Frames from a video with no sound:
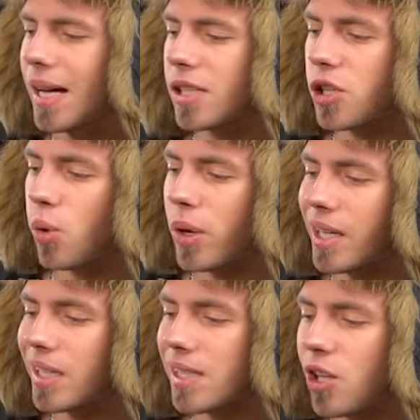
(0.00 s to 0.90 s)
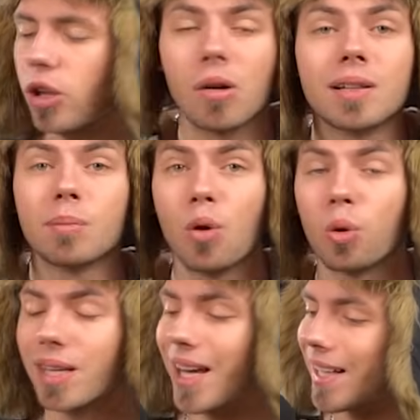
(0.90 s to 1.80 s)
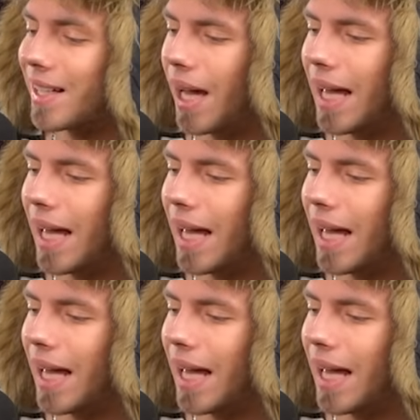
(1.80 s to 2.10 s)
So it is not overbought yet.